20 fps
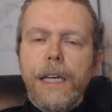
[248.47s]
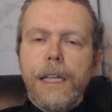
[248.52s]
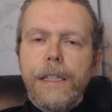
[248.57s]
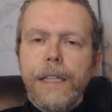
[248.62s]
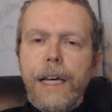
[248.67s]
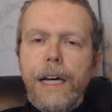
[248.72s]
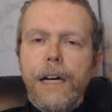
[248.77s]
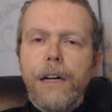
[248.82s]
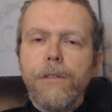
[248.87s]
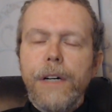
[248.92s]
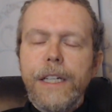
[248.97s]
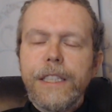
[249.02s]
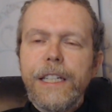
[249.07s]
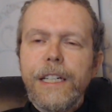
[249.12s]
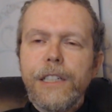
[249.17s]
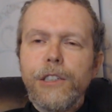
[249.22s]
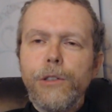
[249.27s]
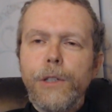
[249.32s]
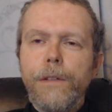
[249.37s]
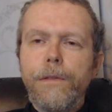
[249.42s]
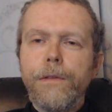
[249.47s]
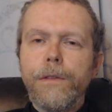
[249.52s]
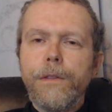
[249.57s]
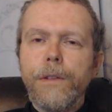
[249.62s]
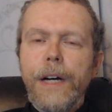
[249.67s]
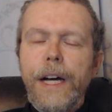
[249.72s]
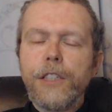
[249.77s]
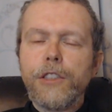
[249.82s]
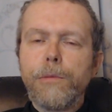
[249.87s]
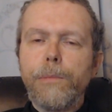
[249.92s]
Now, let's actually
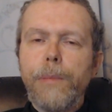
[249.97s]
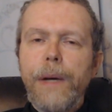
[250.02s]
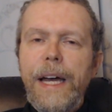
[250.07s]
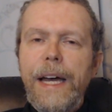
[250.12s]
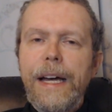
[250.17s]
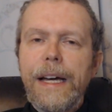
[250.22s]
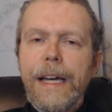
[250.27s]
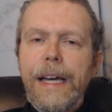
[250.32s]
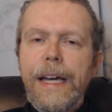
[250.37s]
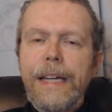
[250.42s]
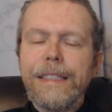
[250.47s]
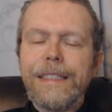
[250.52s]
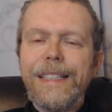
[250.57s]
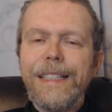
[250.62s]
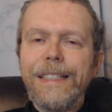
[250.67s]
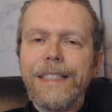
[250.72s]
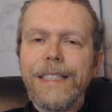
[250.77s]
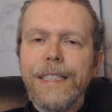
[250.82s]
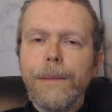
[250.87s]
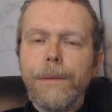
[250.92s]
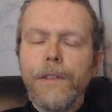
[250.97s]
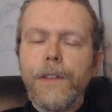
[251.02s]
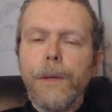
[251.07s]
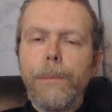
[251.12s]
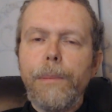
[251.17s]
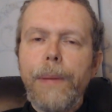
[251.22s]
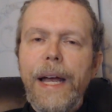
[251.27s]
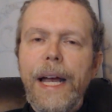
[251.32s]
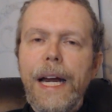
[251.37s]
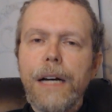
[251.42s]
flash back and see some of the
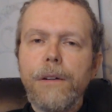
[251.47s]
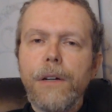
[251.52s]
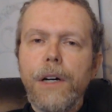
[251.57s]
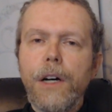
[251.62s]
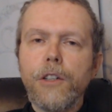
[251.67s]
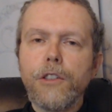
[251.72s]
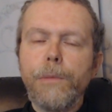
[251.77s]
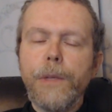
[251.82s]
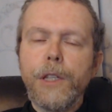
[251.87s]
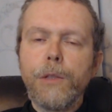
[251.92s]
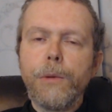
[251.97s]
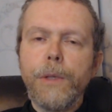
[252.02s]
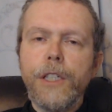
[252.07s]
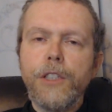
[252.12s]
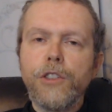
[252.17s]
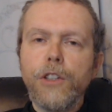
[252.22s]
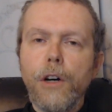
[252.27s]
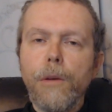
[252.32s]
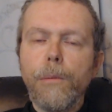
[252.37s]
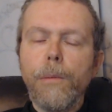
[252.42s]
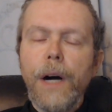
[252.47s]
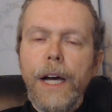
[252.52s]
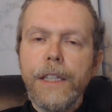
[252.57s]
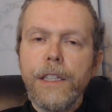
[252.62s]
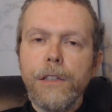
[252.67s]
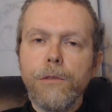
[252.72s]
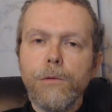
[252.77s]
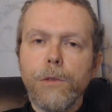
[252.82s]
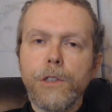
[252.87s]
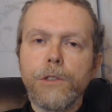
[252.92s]
parallels between Joe
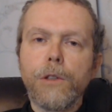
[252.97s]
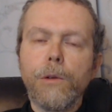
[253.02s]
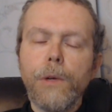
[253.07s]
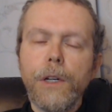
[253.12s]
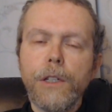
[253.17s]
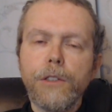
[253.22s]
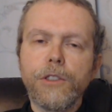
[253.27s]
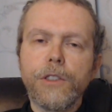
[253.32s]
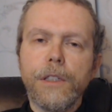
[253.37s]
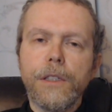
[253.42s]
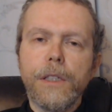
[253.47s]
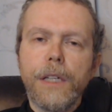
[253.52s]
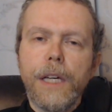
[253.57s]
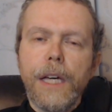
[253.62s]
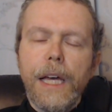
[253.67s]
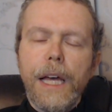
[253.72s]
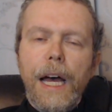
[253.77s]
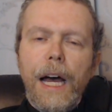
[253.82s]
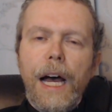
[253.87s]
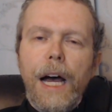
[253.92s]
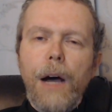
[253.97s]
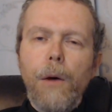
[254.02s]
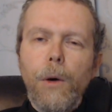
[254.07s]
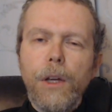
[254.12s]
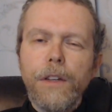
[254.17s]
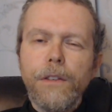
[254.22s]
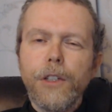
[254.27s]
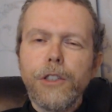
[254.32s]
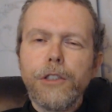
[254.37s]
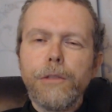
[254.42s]
Biden and Woodrow Wilson. One
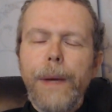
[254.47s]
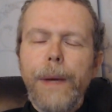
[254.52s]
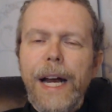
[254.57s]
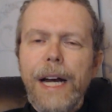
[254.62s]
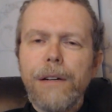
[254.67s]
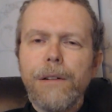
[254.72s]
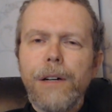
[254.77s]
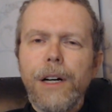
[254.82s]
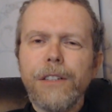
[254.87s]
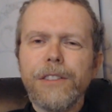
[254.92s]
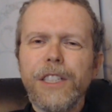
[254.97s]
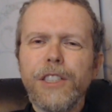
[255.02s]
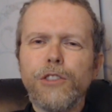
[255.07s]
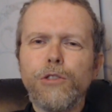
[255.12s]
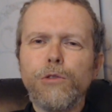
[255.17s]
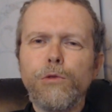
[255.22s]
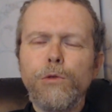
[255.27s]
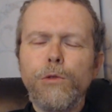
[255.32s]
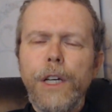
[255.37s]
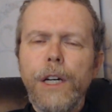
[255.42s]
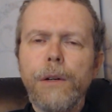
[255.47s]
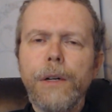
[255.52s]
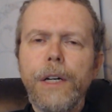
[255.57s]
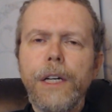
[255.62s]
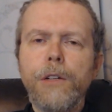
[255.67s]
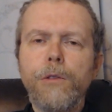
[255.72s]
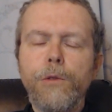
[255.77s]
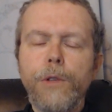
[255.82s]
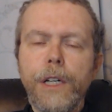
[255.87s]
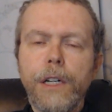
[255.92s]
of those parallels is really,
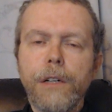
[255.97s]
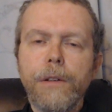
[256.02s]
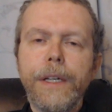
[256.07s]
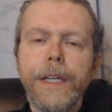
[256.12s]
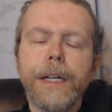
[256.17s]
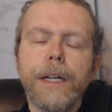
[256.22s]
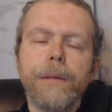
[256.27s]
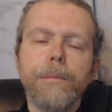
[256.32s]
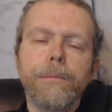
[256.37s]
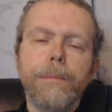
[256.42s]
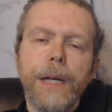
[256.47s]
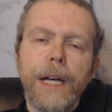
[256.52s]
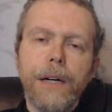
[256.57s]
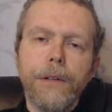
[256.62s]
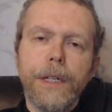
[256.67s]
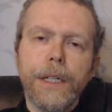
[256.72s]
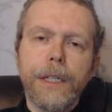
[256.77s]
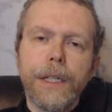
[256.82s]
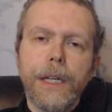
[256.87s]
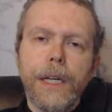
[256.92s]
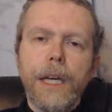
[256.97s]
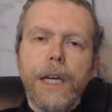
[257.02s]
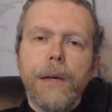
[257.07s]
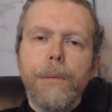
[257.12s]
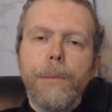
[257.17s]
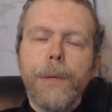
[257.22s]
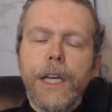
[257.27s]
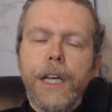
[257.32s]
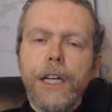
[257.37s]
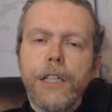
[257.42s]
really compelling
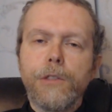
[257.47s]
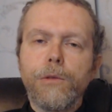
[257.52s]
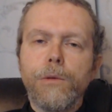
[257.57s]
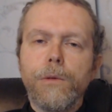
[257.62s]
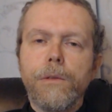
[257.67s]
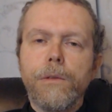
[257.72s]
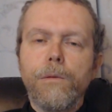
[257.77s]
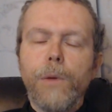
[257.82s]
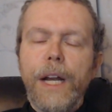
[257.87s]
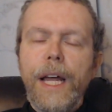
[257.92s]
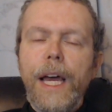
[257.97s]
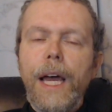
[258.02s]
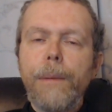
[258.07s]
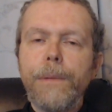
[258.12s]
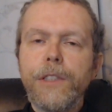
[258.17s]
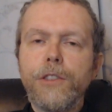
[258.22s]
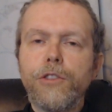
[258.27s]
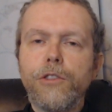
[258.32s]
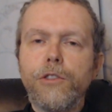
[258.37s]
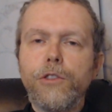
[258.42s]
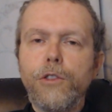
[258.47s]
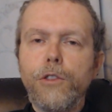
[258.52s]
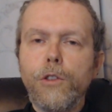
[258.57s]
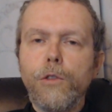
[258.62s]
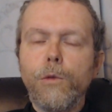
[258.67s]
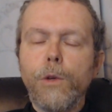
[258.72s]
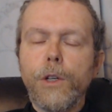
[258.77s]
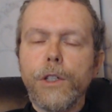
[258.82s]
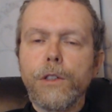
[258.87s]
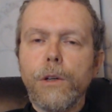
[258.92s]
because what happens to
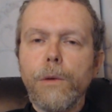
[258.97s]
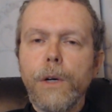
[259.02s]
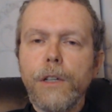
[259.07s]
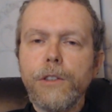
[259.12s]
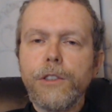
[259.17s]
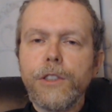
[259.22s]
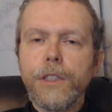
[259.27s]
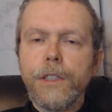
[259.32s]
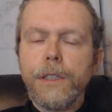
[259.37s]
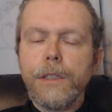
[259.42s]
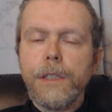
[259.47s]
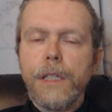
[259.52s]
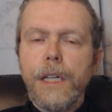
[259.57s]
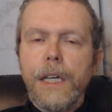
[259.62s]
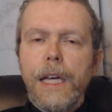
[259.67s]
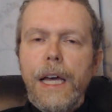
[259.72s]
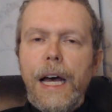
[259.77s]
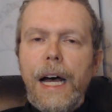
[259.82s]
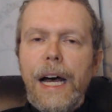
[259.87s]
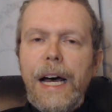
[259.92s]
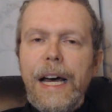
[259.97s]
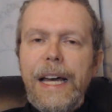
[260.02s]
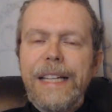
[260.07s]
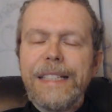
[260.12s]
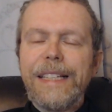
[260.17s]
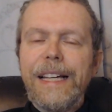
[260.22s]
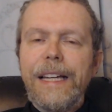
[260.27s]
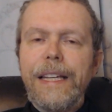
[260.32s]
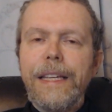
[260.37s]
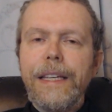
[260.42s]
Woodrow Wilson
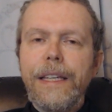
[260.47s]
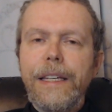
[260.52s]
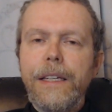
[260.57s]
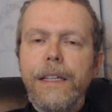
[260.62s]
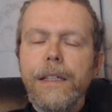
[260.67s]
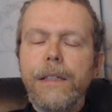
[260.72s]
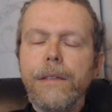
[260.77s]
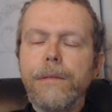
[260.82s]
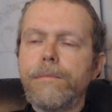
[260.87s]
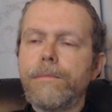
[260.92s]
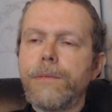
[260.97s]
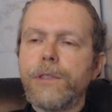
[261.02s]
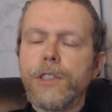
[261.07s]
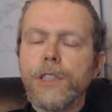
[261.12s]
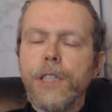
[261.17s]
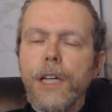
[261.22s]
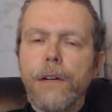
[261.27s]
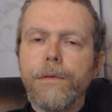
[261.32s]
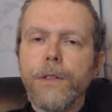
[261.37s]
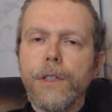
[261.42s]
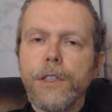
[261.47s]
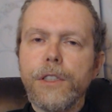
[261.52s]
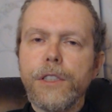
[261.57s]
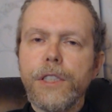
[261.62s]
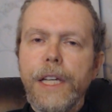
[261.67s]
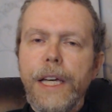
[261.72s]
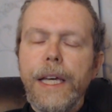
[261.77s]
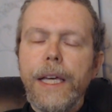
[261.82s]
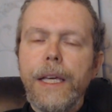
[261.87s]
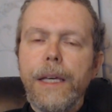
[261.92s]
is that he suffers
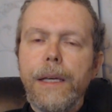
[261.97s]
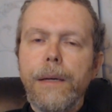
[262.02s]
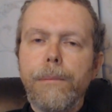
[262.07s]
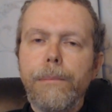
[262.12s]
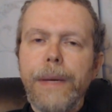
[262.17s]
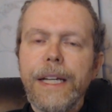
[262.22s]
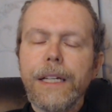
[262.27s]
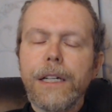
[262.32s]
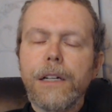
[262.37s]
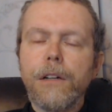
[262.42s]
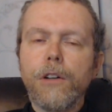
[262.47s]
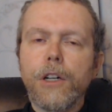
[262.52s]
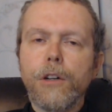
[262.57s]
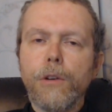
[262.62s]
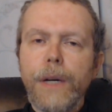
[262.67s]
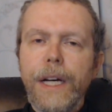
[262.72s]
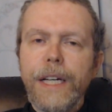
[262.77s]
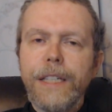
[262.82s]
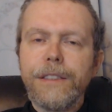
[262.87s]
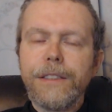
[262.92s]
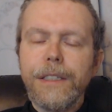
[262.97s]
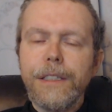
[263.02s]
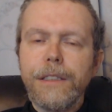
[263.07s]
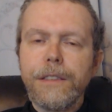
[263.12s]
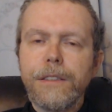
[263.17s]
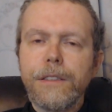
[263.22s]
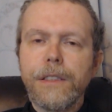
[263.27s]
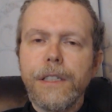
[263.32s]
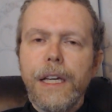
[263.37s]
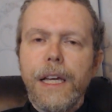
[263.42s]
a medical
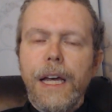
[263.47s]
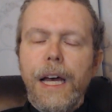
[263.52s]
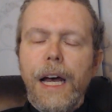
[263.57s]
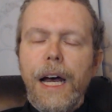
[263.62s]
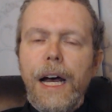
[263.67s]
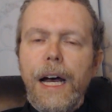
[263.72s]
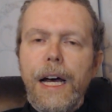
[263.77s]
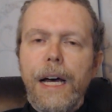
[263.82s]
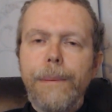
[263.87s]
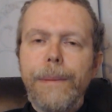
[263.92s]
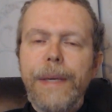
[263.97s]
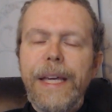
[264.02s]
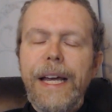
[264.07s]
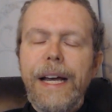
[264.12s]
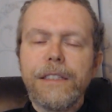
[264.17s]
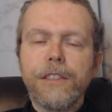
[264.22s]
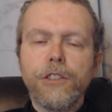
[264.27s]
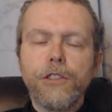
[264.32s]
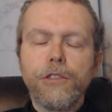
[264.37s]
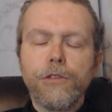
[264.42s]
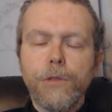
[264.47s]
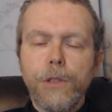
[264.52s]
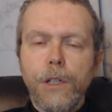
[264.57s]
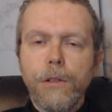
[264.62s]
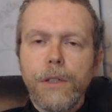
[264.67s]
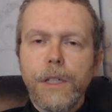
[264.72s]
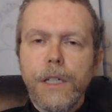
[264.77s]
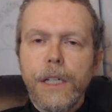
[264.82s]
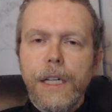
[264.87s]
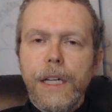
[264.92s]
crisis. He has a
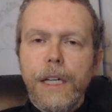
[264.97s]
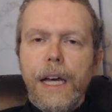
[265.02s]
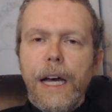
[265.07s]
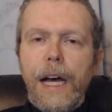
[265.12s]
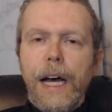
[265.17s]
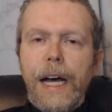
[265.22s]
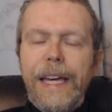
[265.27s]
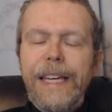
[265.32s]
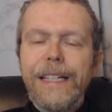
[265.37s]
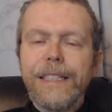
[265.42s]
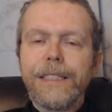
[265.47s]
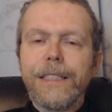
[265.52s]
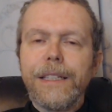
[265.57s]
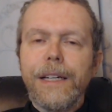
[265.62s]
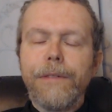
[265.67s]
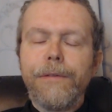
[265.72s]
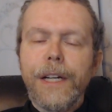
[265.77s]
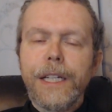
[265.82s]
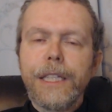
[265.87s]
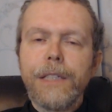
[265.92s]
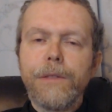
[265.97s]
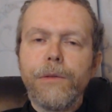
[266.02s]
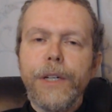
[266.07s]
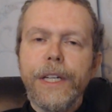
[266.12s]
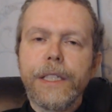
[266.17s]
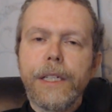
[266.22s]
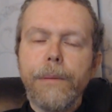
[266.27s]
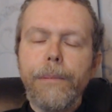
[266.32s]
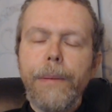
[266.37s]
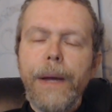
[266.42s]
stroke. He is effectively
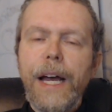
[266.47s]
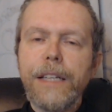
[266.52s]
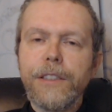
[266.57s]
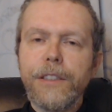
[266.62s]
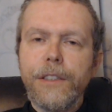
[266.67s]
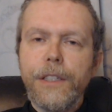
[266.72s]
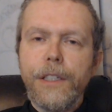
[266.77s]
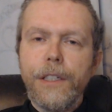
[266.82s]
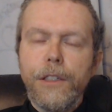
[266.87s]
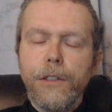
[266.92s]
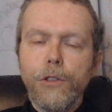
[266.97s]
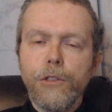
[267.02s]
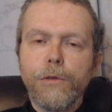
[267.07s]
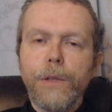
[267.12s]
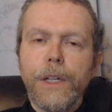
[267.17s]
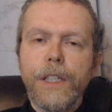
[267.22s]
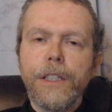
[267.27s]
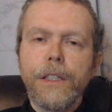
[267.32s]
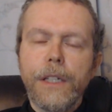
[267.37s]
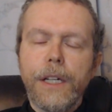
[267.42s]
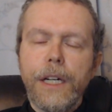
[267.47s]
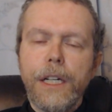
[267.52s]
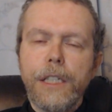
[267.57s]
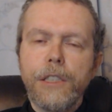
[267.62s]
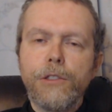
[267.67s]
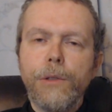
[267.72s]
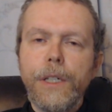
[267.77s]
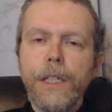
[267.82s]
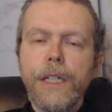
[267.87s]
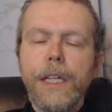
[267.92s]
incapacitated. Who's running the
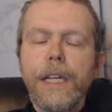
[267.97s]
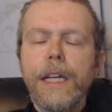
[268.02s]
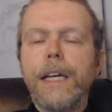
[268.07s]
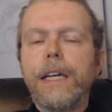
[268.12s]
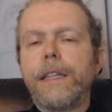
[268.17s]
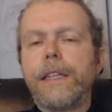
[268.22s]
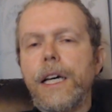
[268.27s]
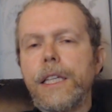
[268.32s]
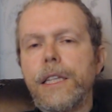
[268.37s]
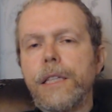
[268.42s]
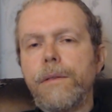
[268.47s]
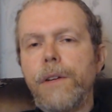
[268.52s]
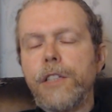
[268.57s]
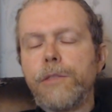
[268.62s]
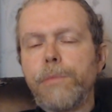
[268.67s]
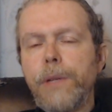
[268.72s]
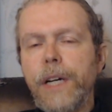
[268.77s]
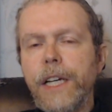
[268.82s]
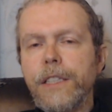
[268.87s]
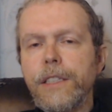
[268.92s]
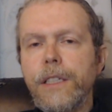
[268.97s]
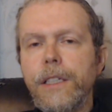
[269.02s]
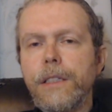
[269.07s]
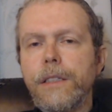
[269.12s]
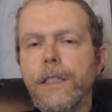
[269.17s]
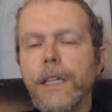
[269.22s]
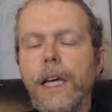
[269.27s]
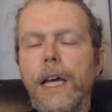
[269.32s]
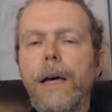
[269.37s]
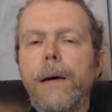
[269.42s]
country? Not the vice
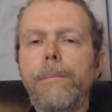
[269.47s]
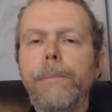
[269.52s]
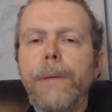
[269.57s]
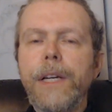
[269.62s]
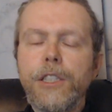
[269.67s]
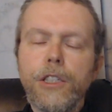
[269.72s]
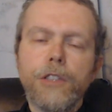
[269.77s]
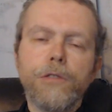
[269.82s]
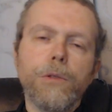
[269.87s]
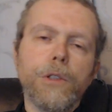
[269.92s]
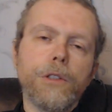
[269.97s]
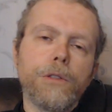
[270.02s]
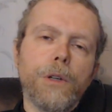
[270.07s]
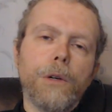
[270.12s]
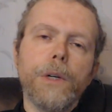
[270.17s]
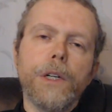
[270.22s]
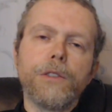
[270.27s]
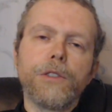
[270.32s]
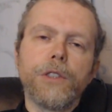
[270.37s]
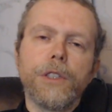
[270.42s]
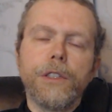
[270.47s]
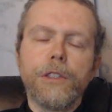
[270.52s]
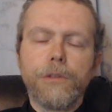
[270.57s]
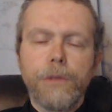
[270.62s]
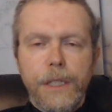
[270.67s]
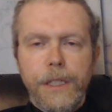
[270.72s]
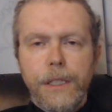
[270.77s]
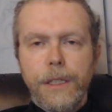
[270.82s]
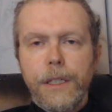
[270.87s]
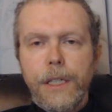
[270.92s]
president. Mrs. Woodrow Wilson is
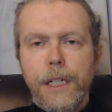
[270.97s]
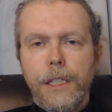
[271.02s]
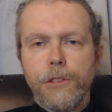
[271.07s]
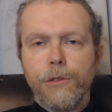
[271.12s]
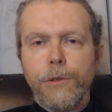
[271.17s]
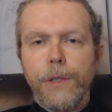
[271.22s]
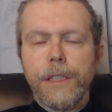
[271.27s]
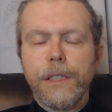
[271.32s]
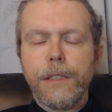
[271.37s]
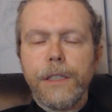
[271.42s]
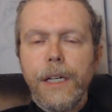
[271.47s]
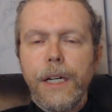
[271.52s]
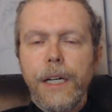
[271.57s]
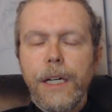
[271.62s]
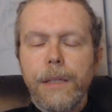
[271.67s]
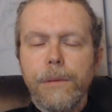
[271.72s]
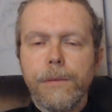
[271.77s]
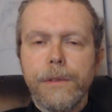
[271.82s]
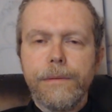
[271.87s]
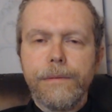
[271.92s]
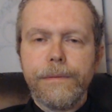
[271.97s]
running the country at the time.